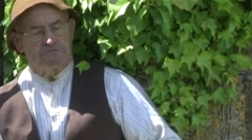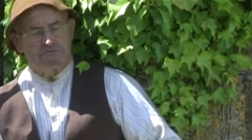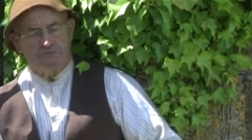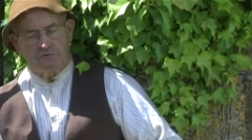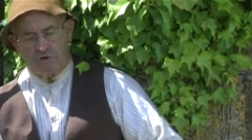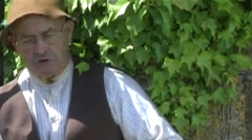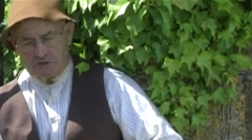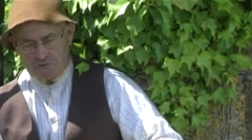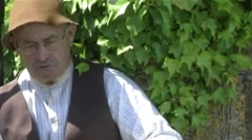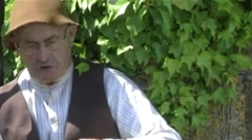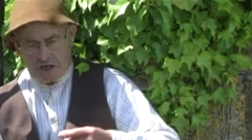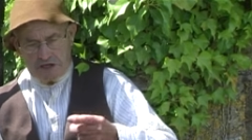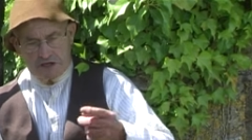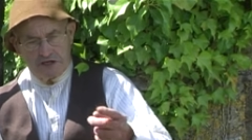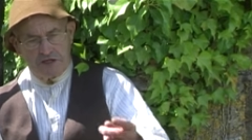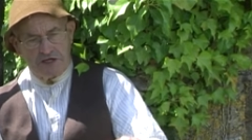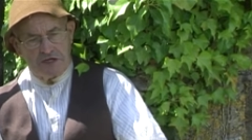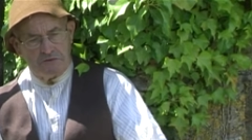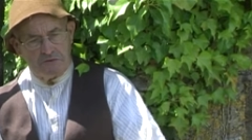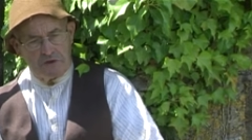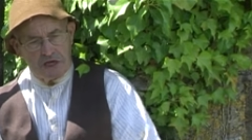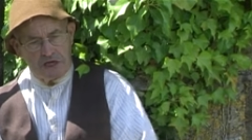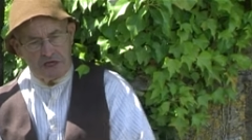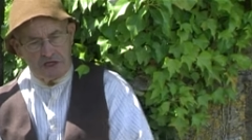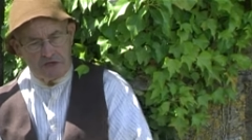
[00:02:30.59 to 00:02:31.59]
was one of
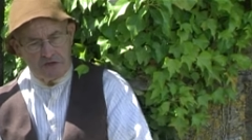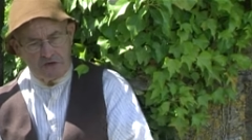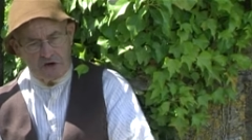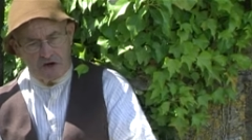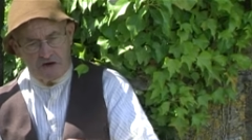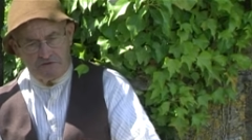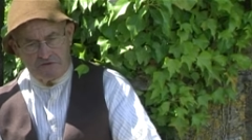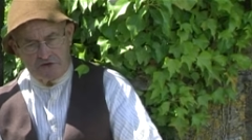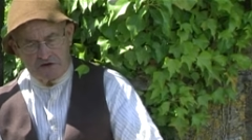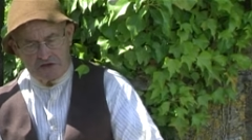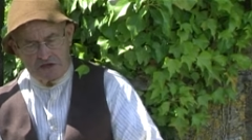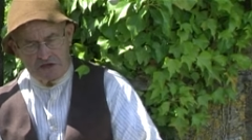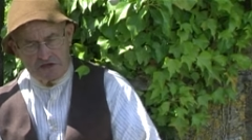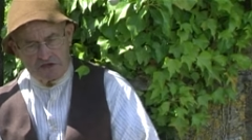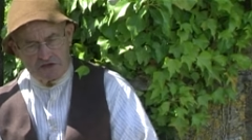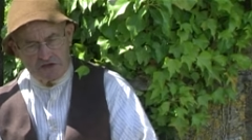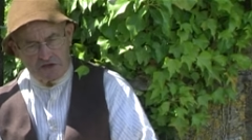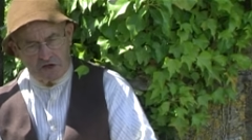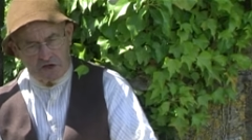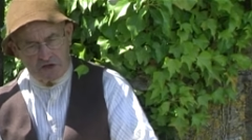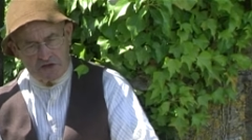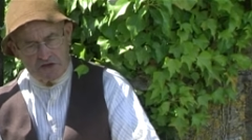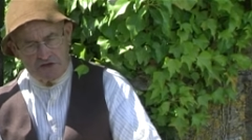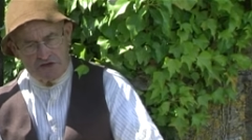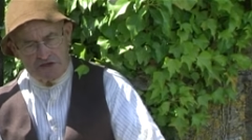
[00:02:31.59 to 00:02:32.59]
them end over end
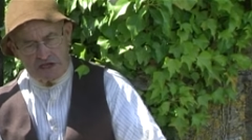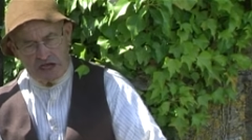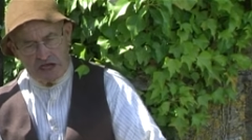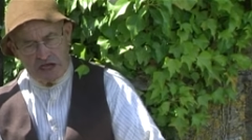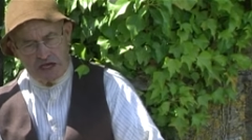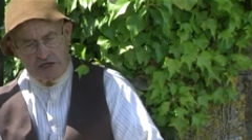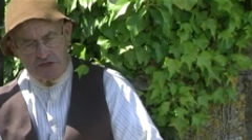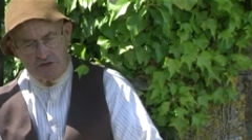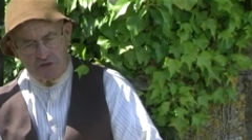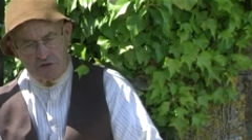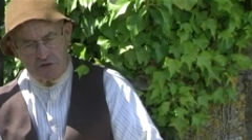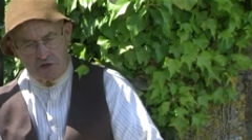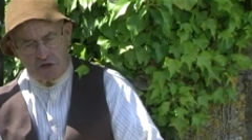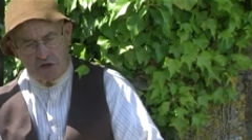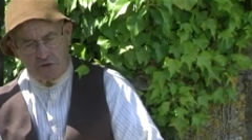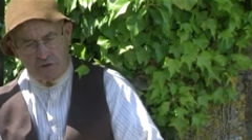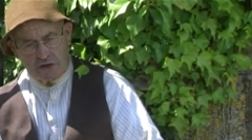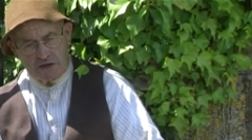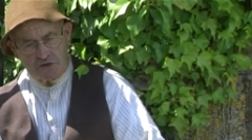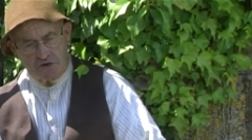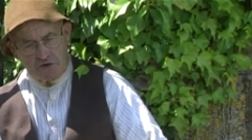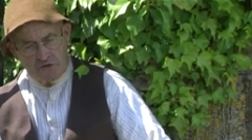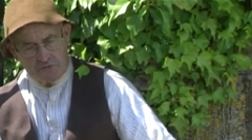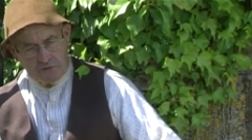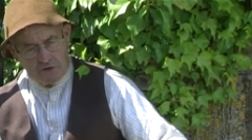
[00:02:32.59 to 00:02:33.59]
churns they had, you know,
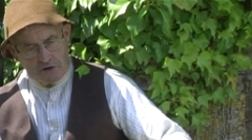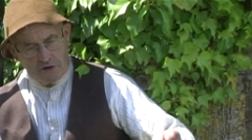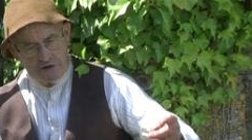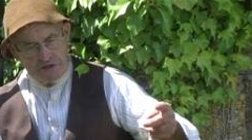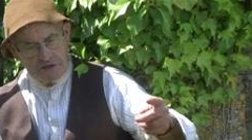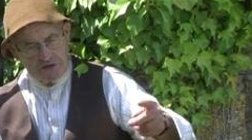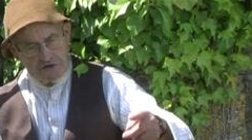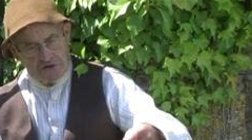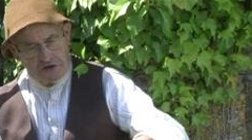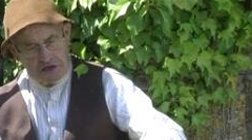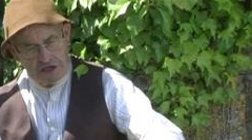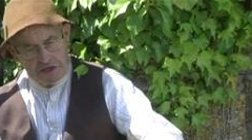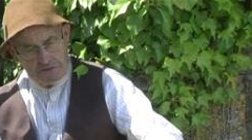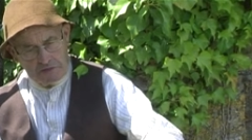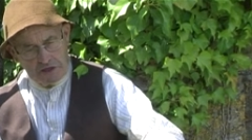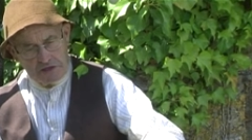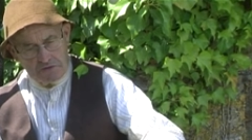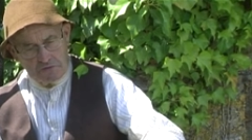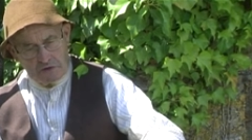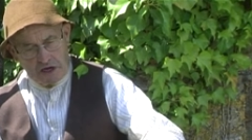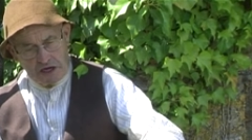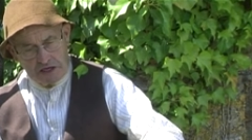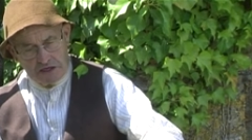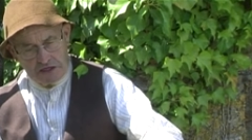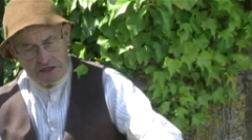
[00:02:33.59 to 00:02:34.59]
where you pour the cream in
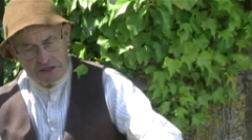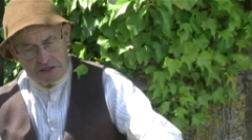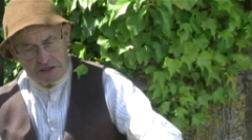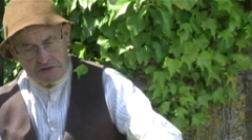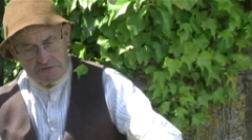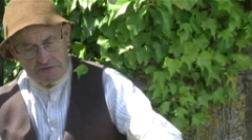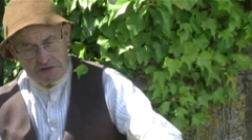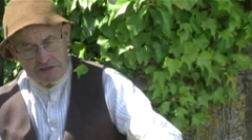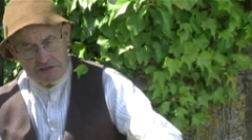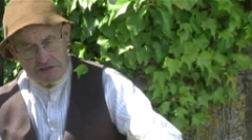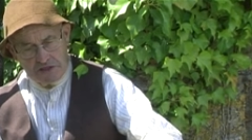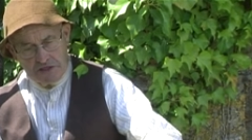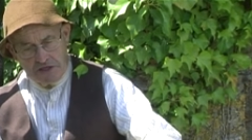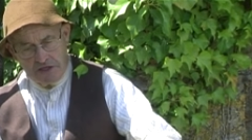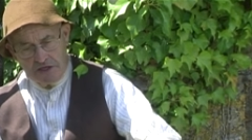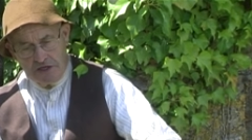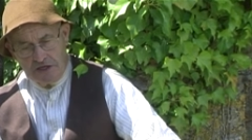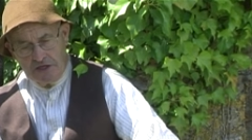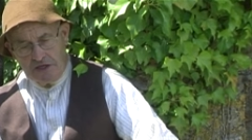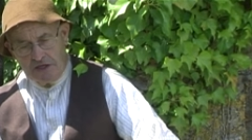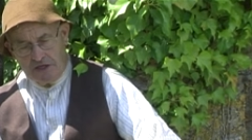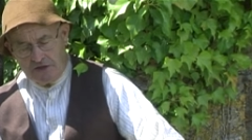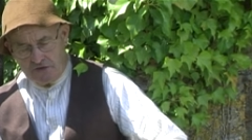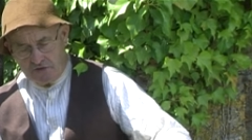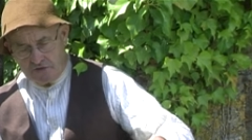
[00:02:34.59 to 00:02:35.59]
one end of it,
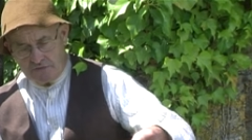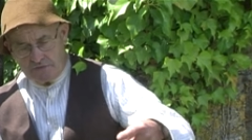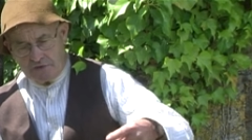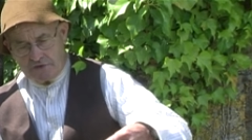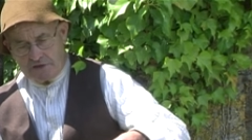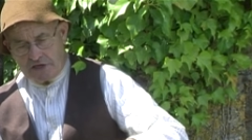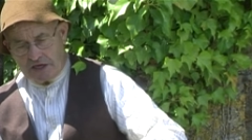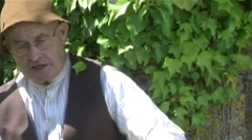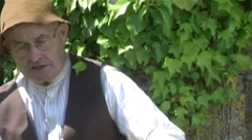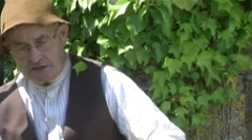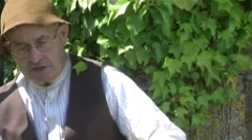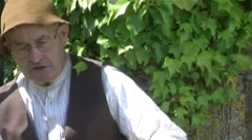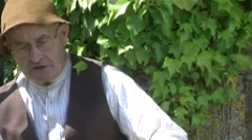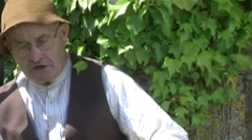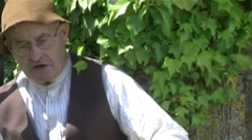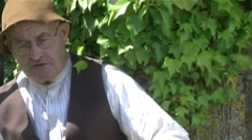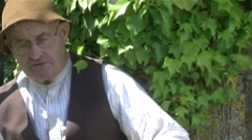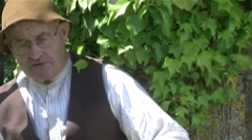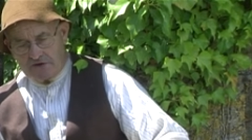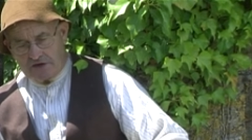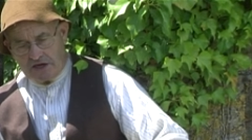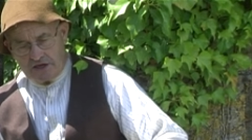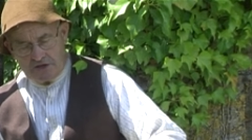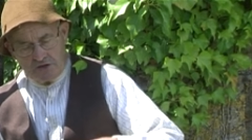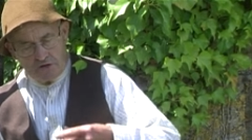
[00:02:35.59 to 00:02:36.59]
you put on the
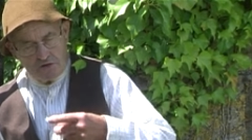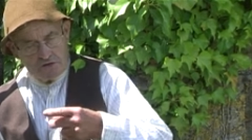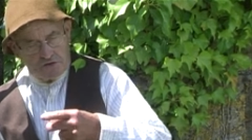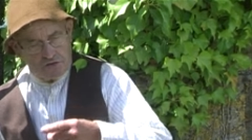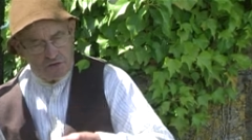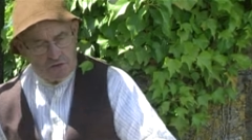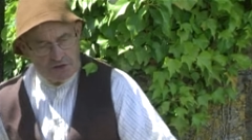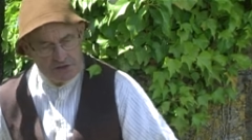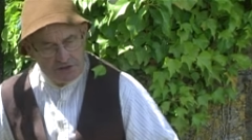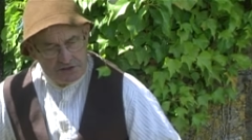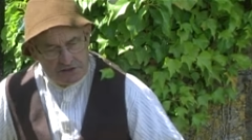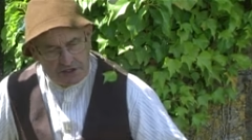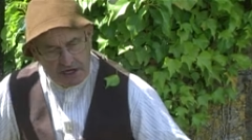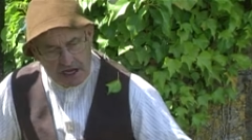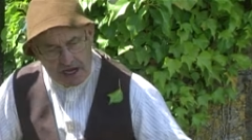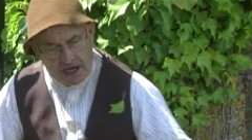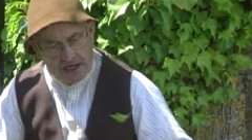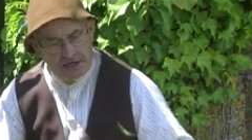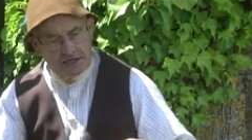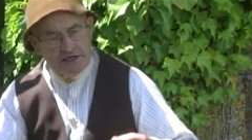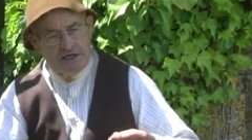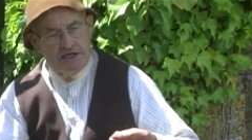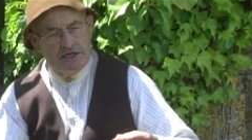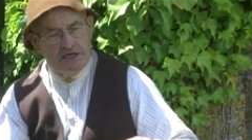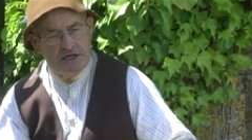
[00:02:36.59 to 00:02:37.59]
cover and you twist the
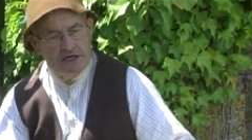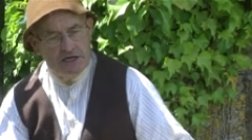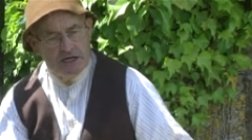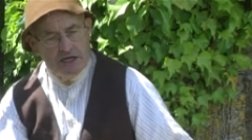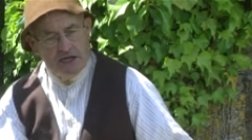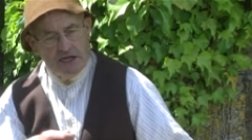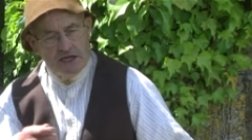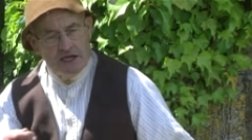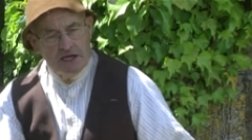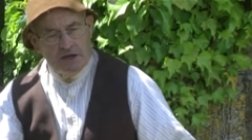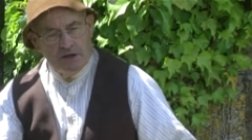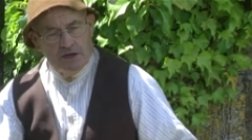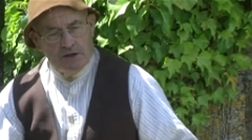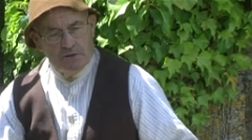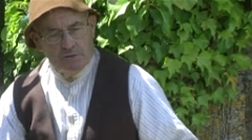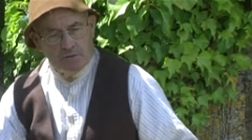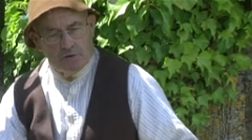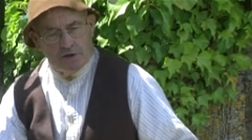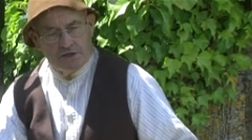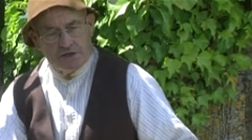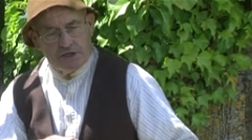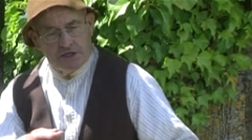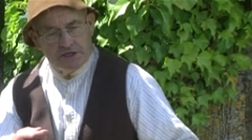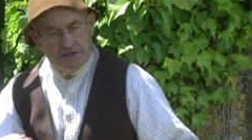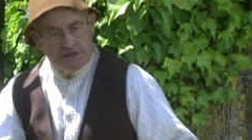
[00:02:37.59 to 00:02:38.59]
handle
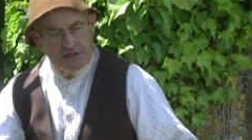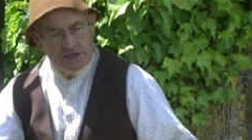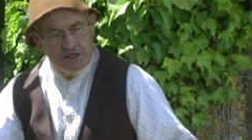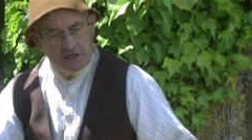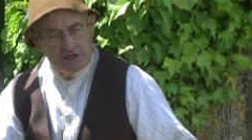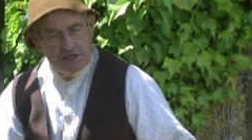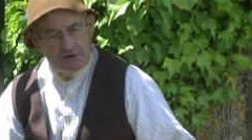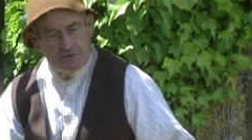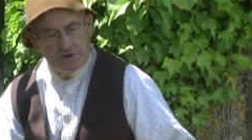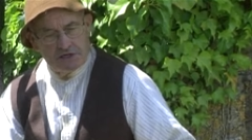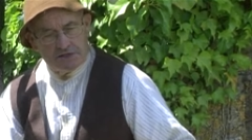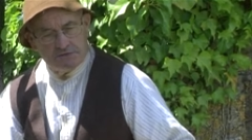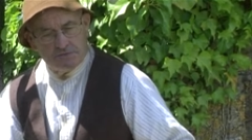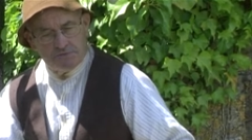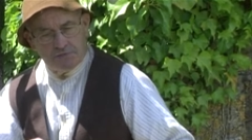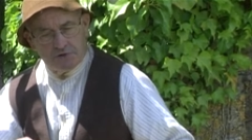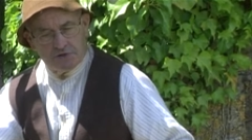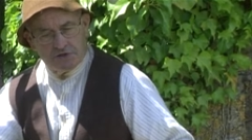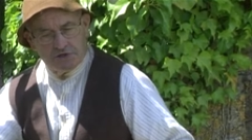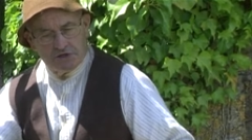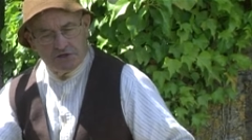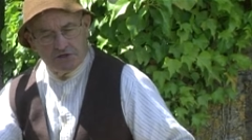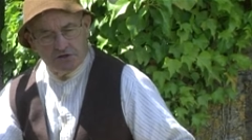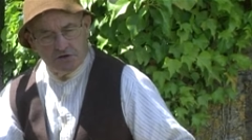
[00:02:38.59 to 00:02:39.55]
but Dinny wasn't putting